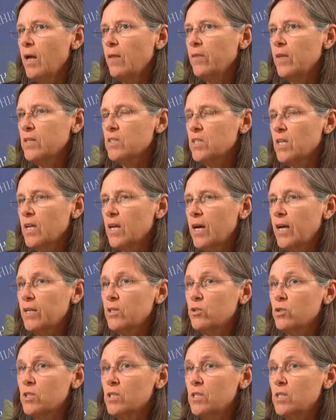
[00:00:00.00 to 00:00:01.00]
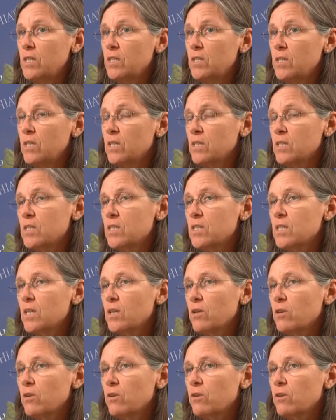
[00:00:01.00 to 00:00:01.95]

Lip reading: that psychiatrists need to consider.